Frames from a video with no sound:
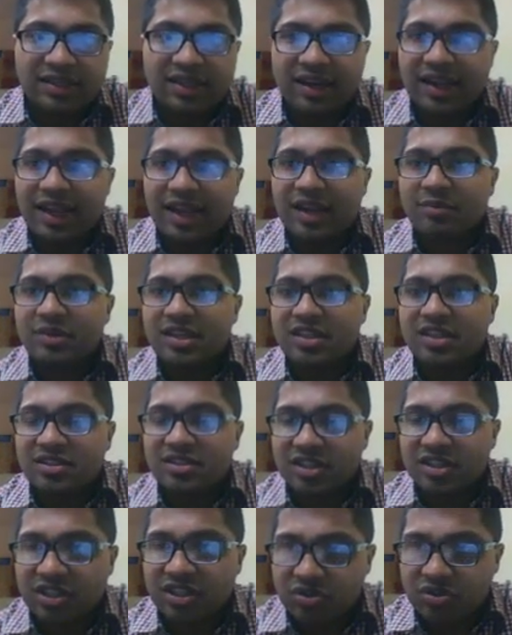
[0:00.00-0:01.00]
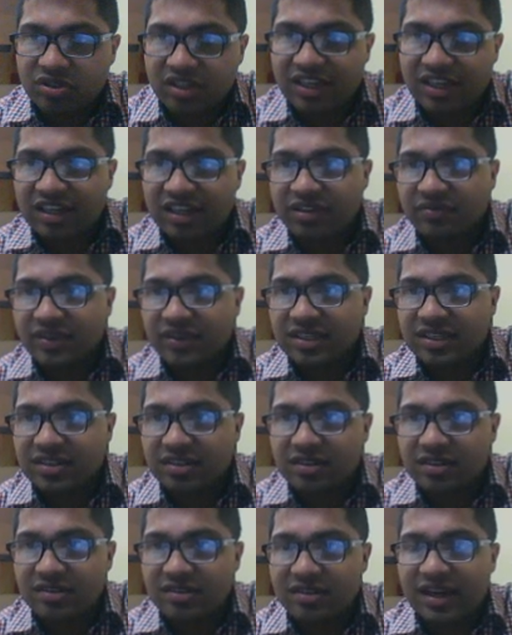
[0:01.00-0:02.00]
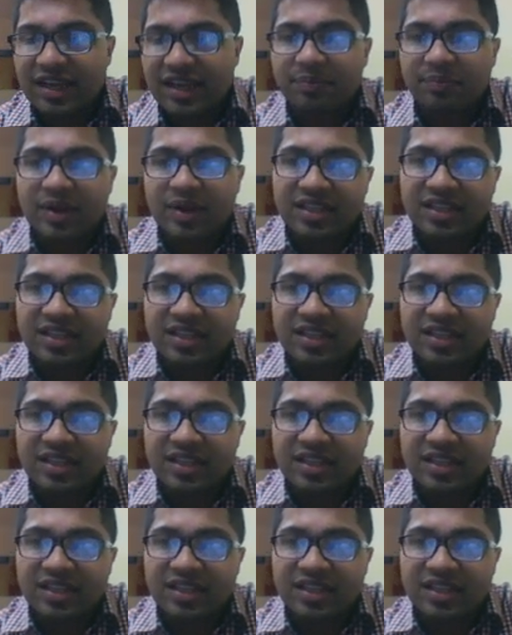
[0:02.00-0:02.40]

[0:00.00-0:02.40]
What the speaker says: There can be institutional investors like